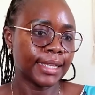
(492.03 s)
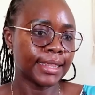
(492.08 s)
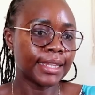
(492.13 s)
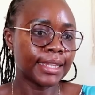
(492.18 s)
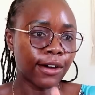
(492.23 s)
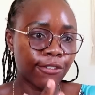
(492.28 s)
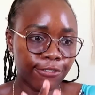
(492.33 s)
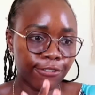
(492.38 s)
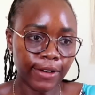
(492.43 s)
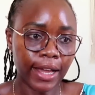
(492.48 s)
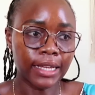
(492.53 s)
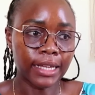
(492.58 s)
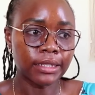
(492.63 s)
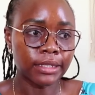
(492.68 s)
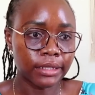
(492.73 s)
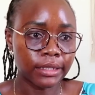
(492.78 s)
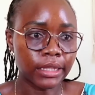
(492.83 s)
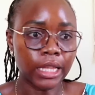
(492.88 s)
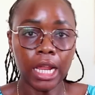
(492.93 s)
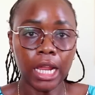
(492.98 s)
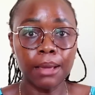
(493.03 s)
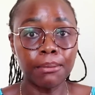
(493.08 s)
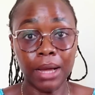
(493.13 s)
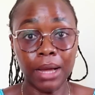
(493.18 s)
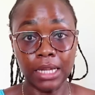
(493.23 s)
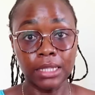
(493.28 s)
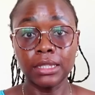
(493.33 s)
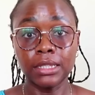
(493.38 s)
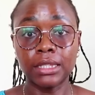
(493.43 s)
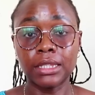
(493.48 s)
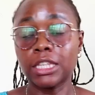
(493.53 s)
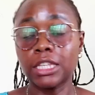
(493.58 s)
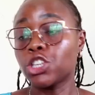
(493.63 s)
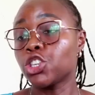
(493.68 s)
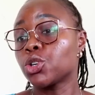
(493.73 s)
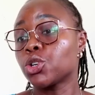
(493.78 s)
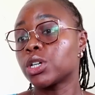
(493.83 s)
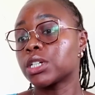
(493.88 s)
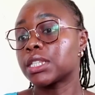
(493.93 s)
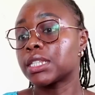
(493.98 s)
The first 3 months,
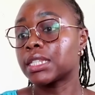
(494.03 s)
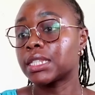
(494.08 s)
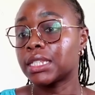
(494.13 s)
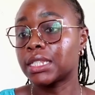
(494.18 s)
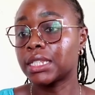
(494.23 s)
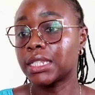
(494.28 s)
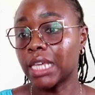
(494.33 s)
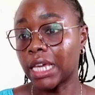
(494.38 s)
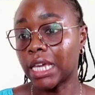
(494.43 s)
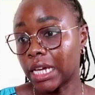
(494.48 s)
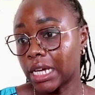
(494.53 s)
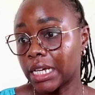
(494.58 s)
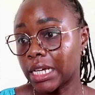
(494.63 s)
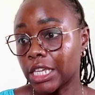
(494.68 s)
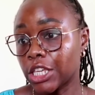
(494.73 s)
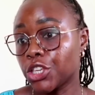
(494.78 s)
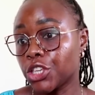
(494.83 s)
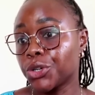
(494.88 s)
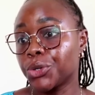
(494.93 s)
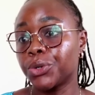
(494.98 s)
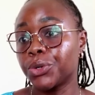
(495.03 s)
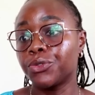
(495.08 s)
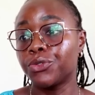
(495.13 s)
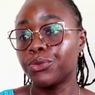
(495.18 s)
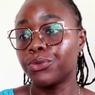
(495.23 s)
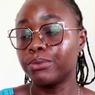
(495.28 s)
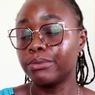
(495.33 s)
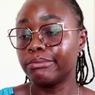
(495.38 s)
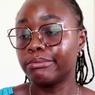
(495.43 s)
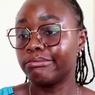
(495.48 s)
you're sick, you're